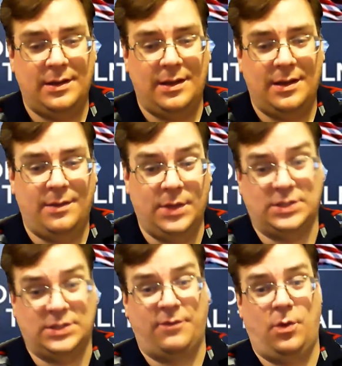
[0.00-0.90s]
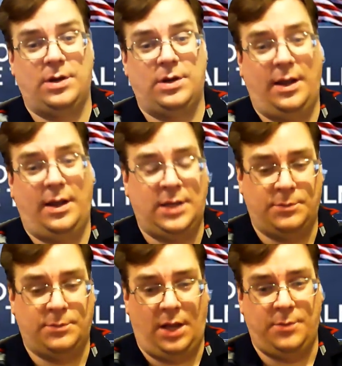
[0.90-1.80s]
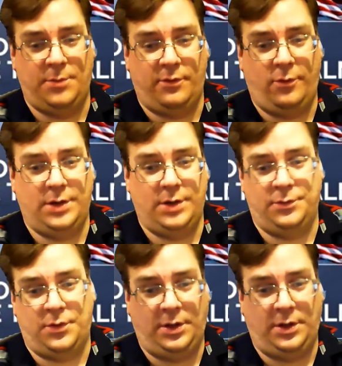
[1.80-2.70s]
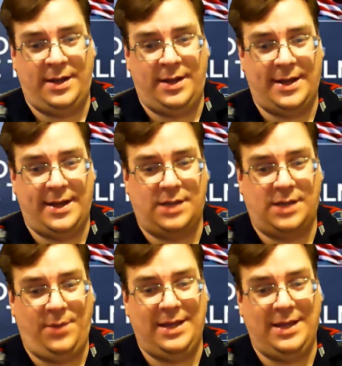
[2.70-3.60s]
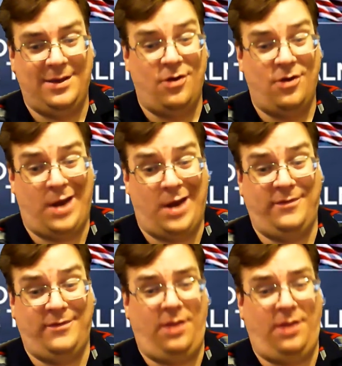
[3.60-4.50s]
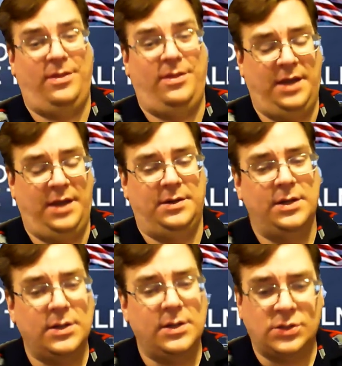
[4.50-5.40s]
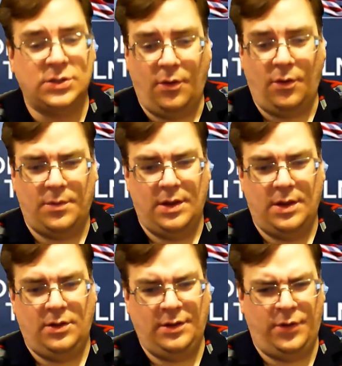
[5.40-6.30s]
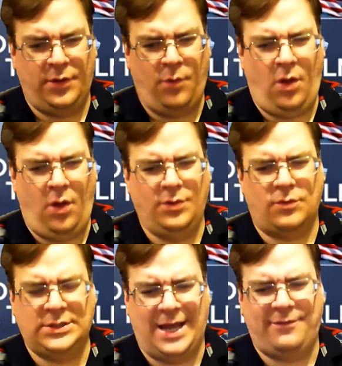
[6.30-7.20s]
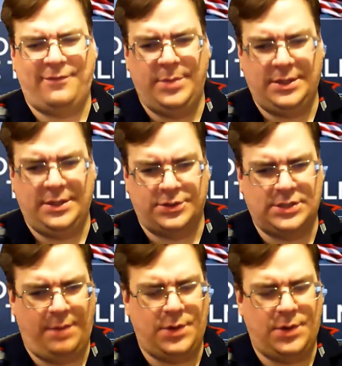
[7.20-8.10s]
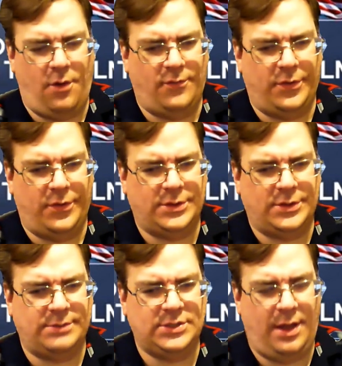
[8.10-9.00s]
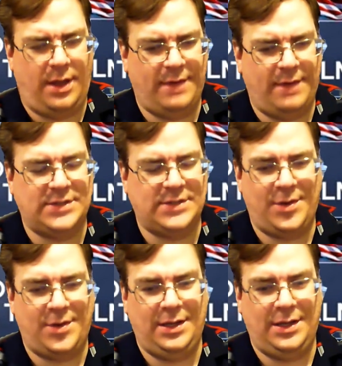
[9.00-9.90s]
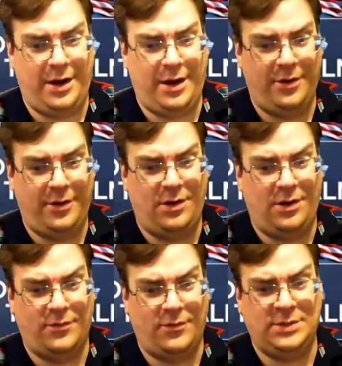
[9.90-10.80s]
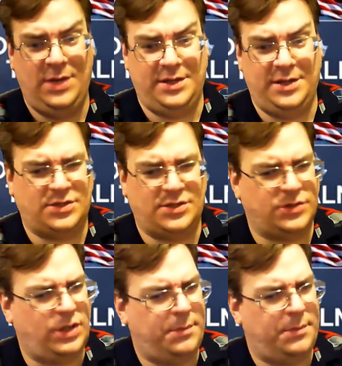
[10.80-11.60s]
because I keep telling everyone who really asks, I'm like right at the tail of the hunt. So Glenn Greenwald resigned from The Intercept over some stuff that was happening there and over media censorship.